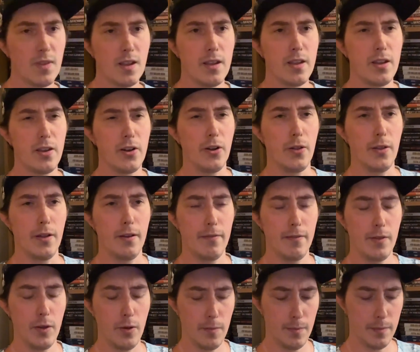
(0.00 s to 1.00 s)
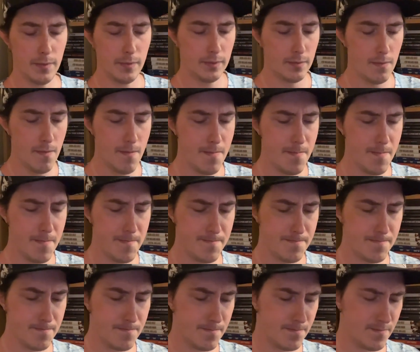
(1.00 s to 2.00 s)
you know, the film
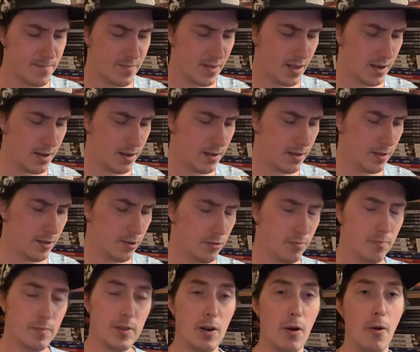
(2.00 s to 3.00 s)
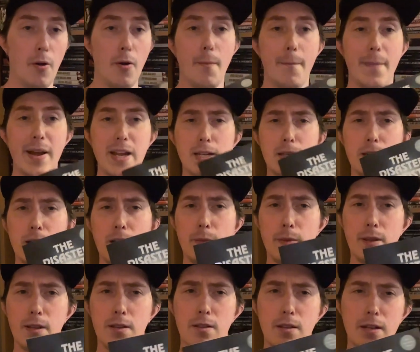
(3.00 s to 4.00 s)
is, you know, based on
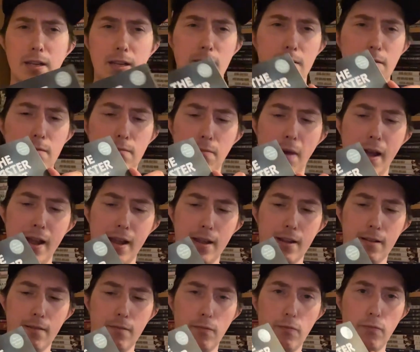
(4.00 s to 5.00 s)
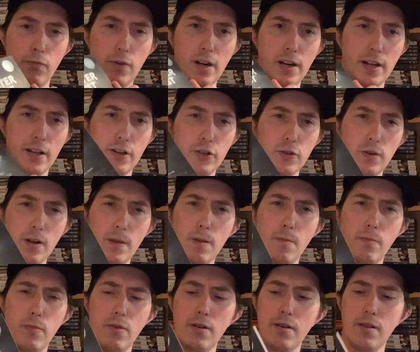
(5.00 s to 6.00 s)
this, and how I really enjoyed the
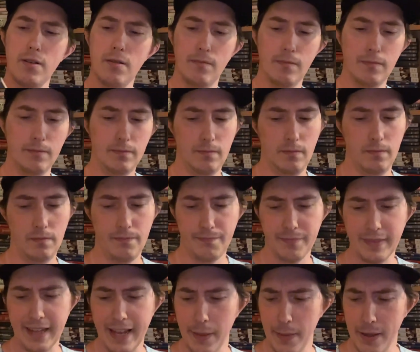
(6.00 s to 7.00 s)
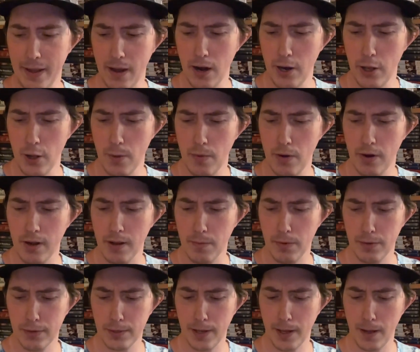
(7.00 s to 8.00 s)
book and the audiobook in
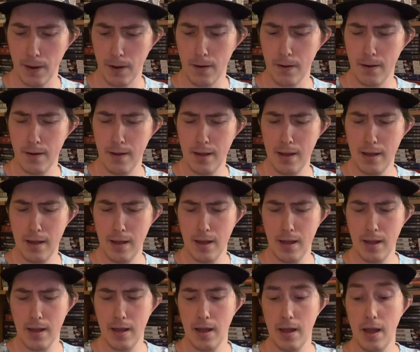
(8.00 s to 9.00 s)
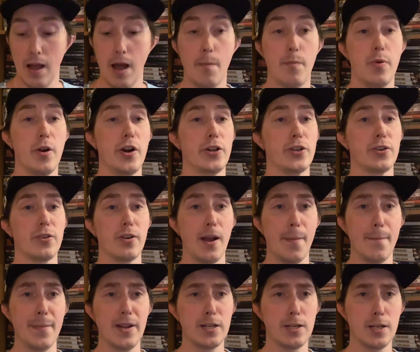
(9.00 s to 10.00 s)
particular. I'm pretty sure I
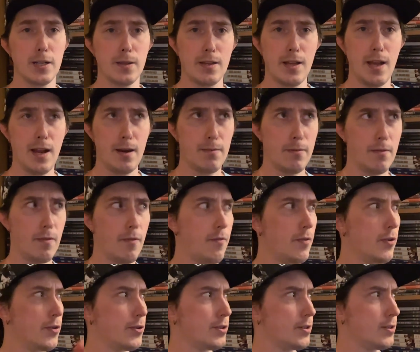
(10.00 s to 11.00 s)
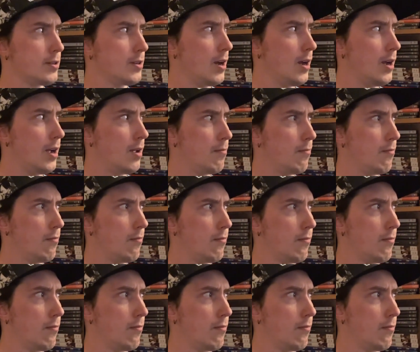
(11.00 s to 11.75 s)
mentioned that the first time